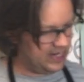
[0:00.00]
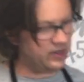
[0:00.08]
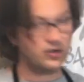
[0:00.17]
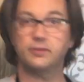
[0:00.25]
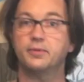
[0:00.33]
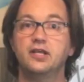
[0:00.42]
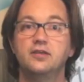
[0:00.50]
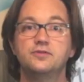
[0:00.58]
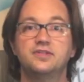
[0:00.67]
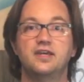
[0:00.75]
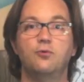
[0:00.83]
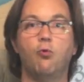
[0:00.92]
now I'm gonna
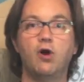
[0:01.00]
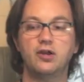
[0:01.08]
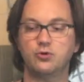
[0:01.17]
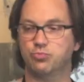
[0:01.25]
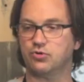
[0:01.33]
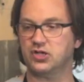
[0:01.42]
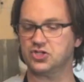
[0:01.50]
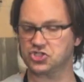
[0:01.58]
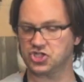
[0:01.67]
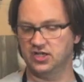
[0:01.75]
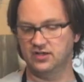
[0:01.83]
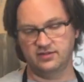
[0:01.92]
use a wire
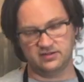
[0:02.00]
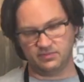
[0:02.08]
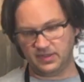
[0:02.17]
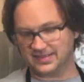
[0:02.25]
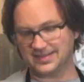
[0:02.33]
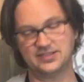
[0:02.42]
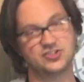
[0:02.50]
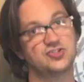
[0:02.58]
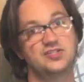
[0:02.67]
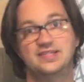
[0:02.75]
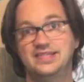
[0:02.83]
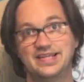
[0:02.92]
brush to basically
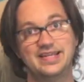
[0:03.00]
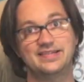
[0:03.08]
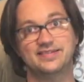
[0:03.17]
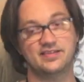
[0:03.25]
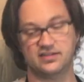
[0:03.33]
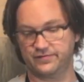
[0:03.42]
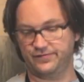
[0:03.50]
just dig into this